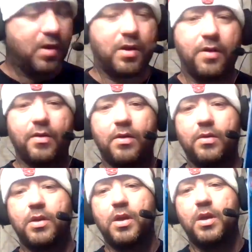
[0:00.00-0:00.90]
Another
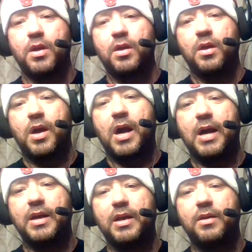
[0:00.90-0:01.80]

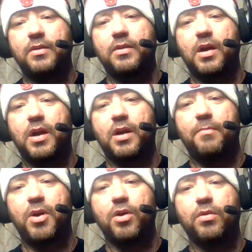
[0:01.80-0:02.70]
hockey
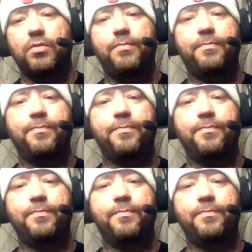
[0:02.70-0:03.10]
miracle.